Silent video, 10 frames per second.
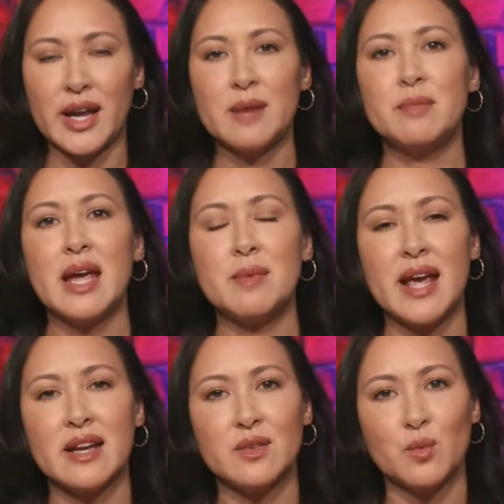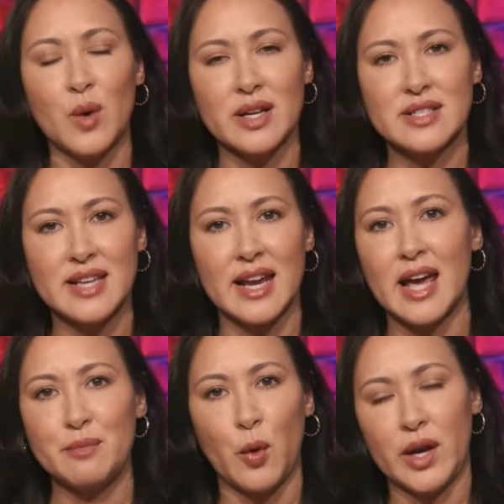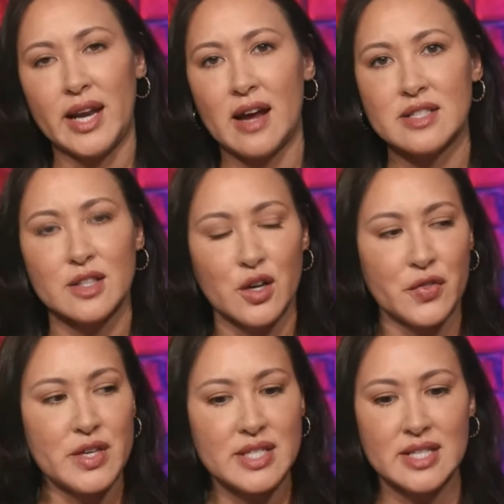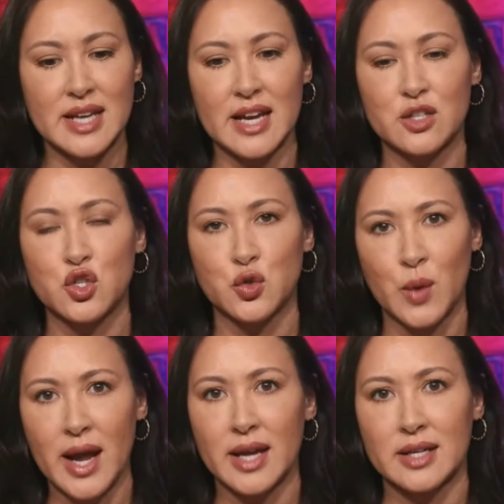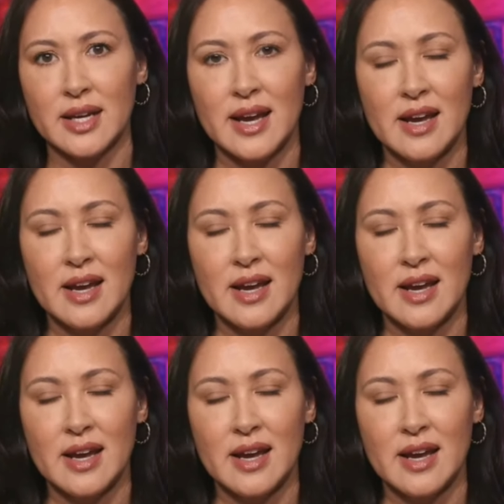And maybe, and what CNN pointed out is, look, this is a trend.